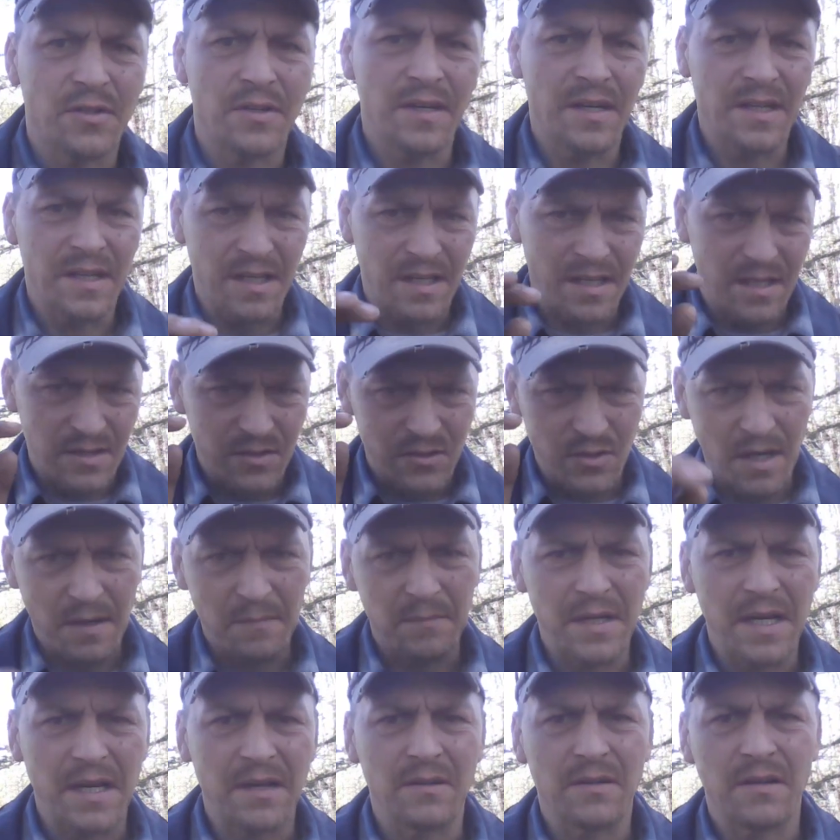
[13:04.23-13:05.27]
and then it dropped
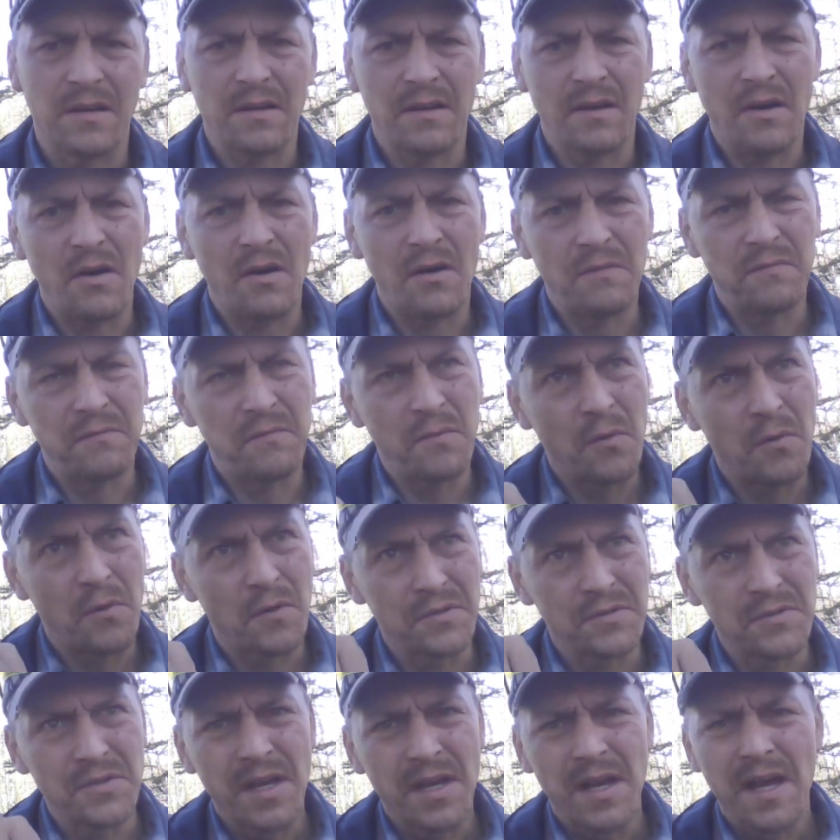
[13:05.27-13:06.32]
down on all
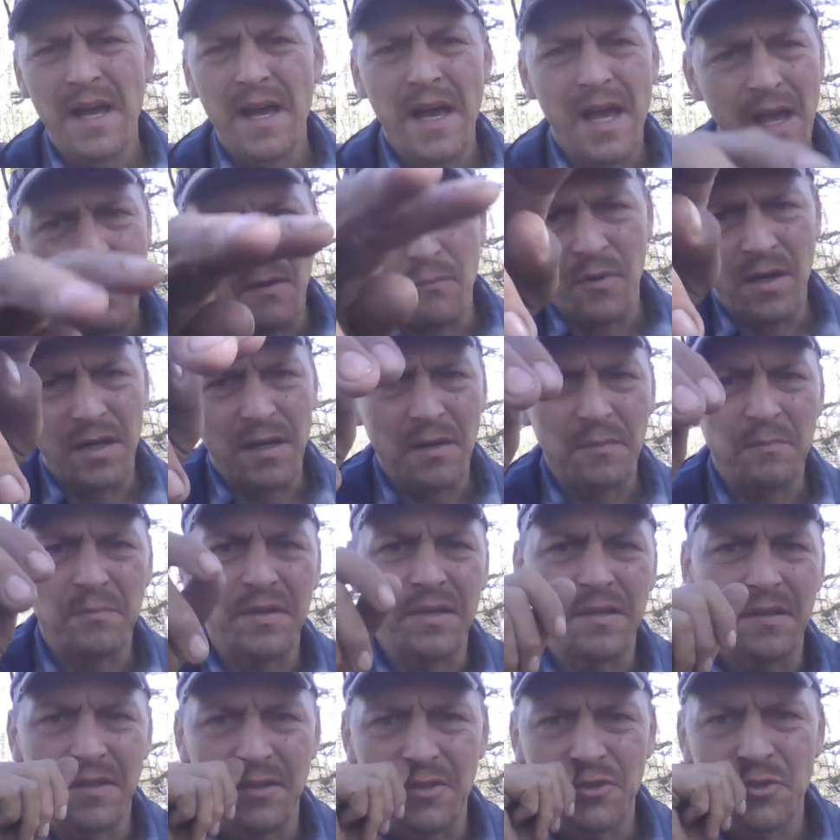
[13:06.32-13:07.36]
fours and went up
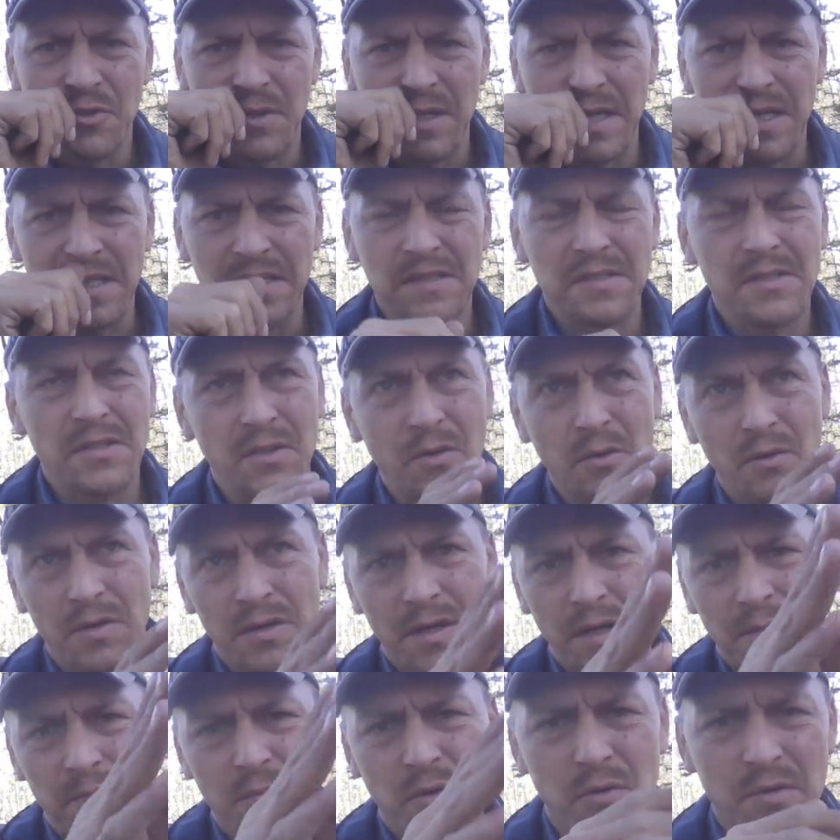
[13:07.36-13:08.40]
into the trees, going
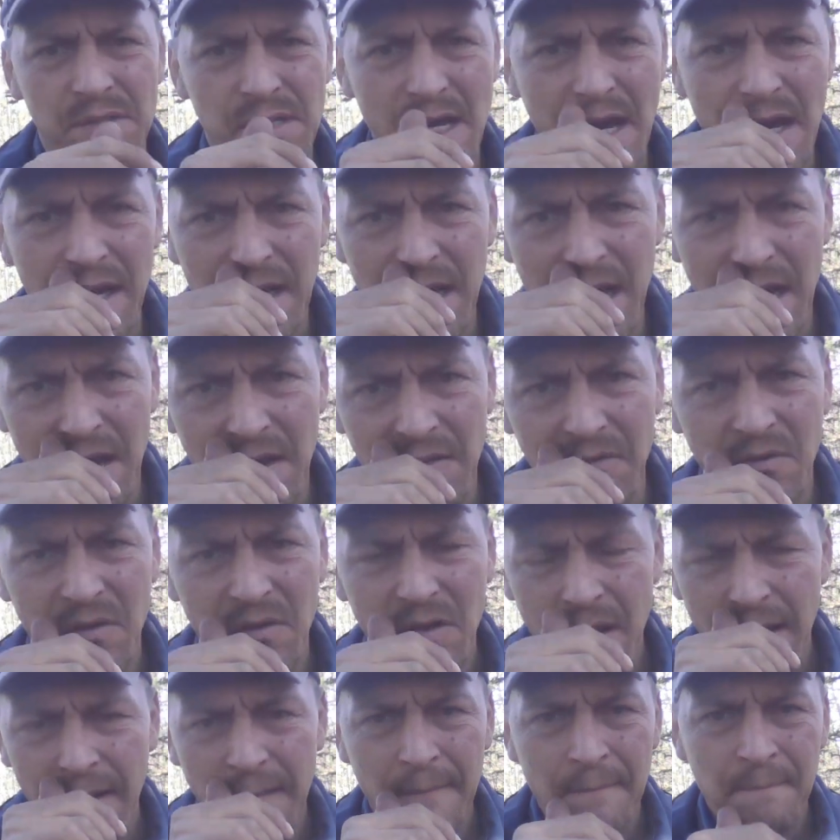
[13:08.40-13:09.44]
up towards that cave.
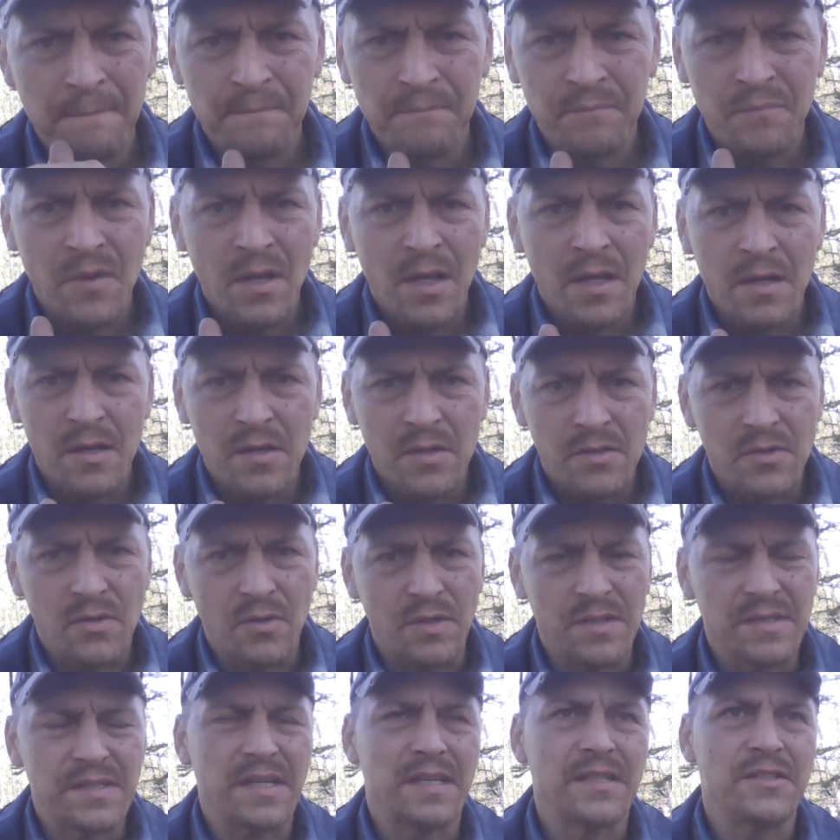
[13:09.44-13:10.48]
So
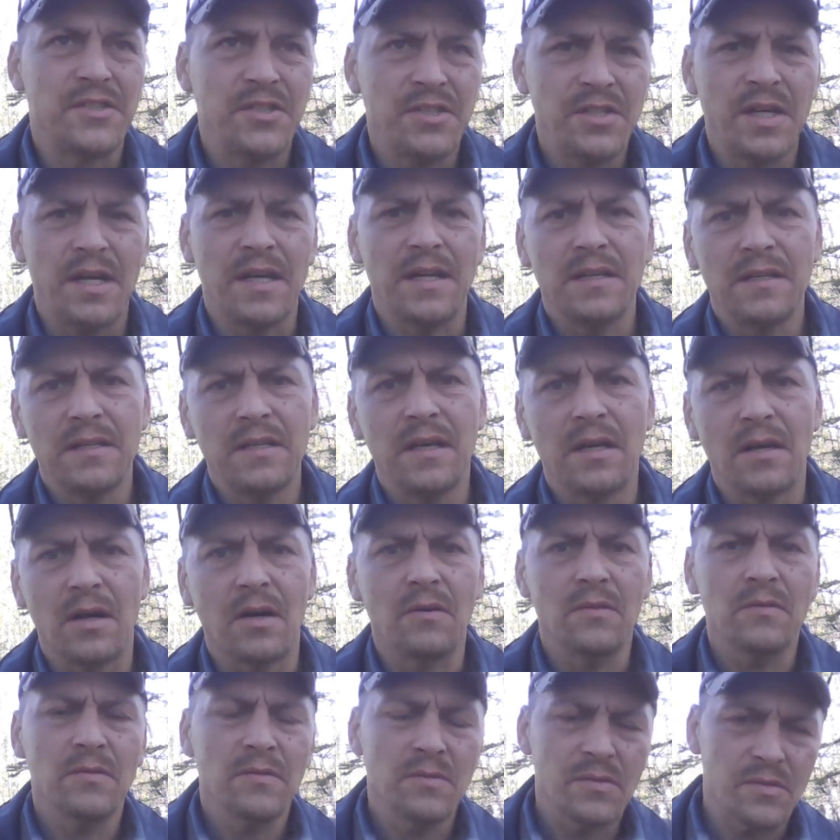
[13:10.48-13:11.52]
he said, "Shit," you
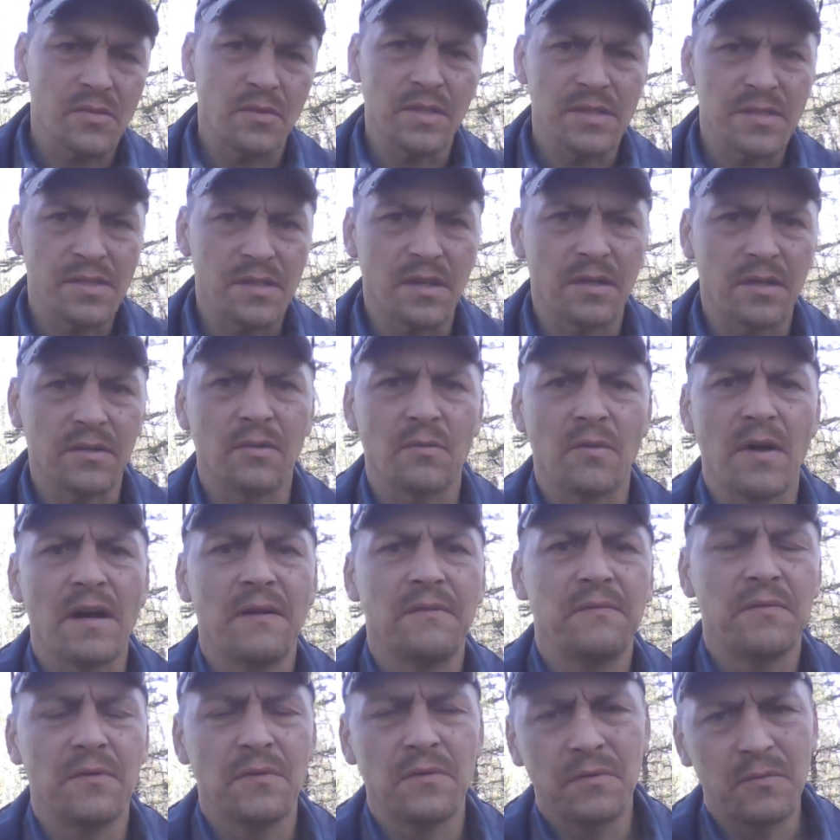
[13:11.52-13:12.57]
know. So he slung the
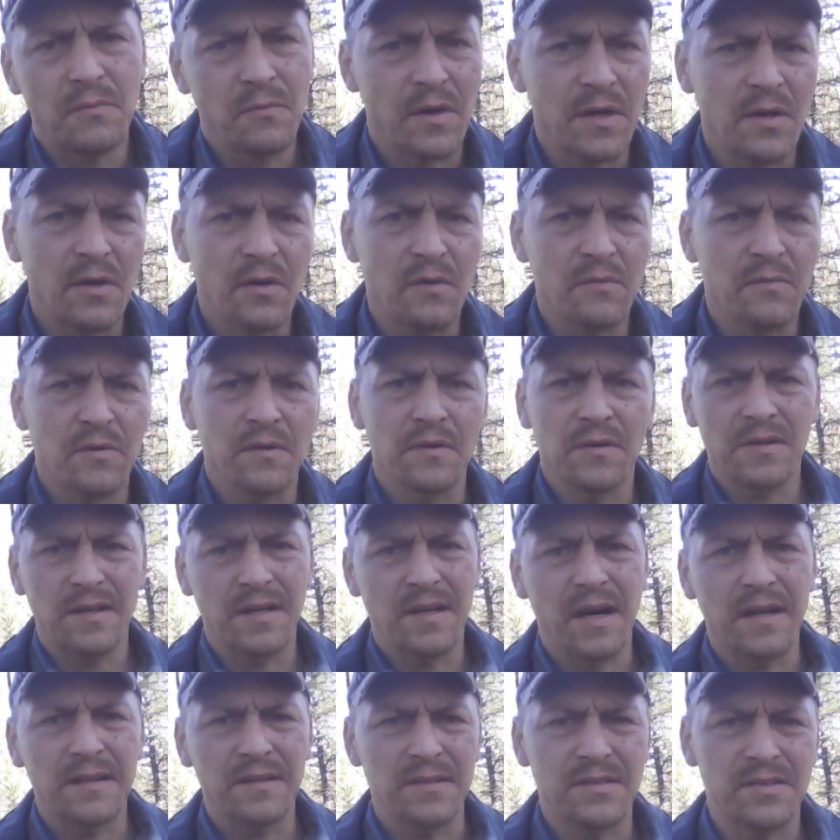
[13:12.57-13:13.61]
rifle, went over,
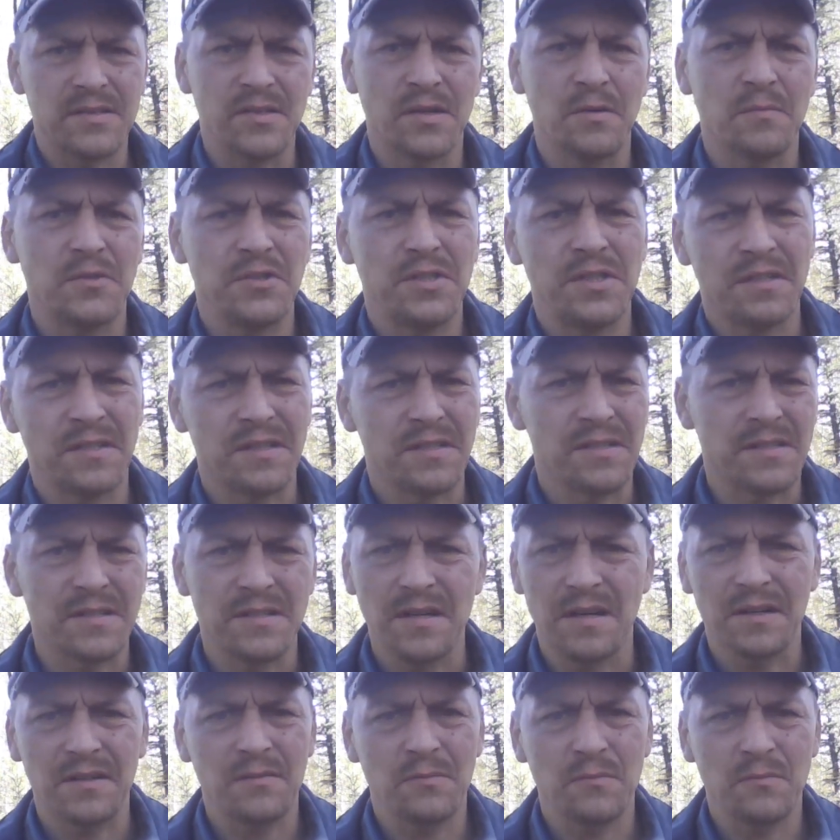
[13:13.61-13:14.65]
got the snow machine
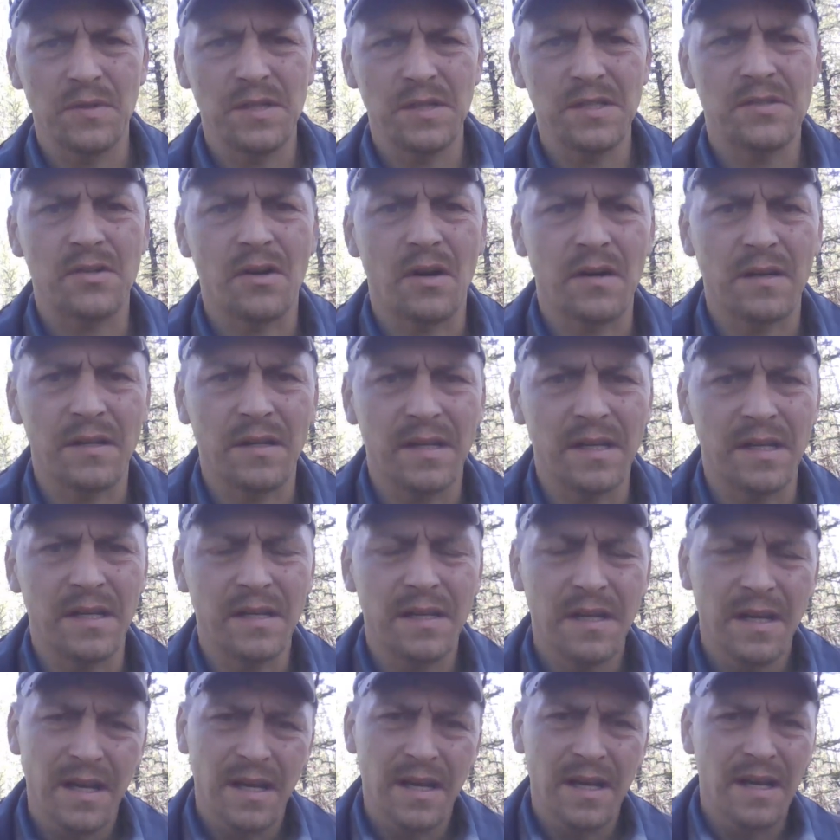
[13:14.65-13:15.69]
unstuck, restarted it,
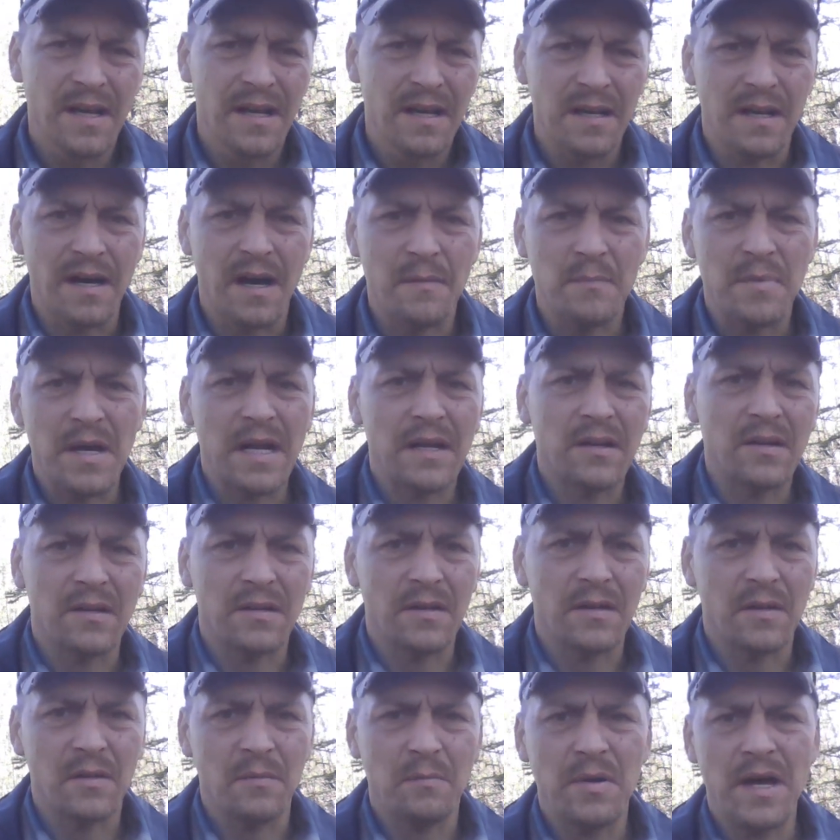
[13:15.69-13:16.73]
got back
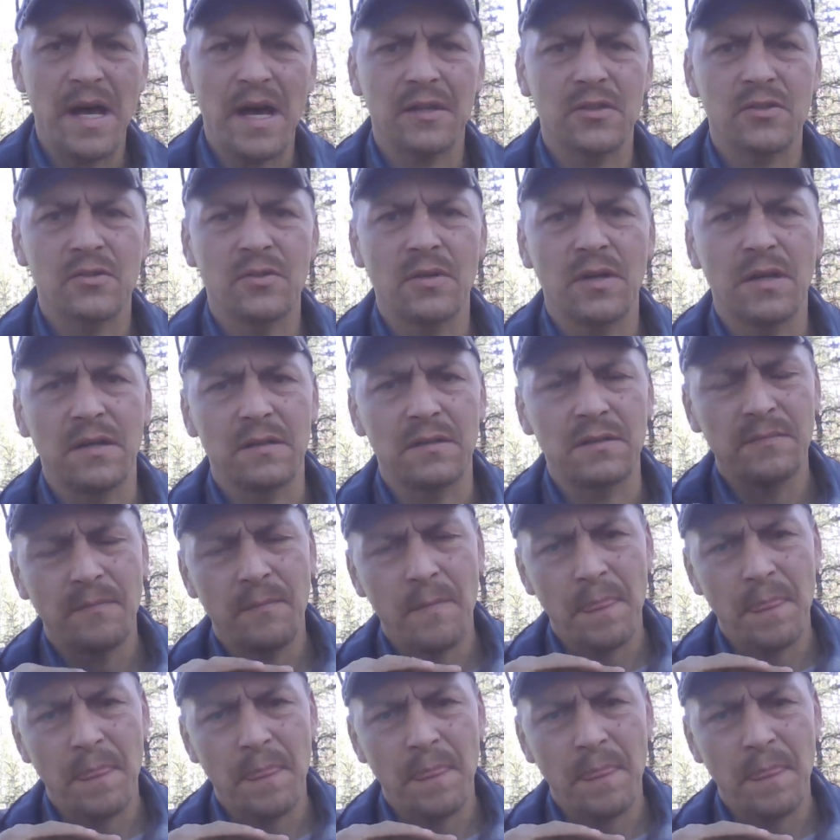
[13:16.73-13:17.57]
onto the pack trail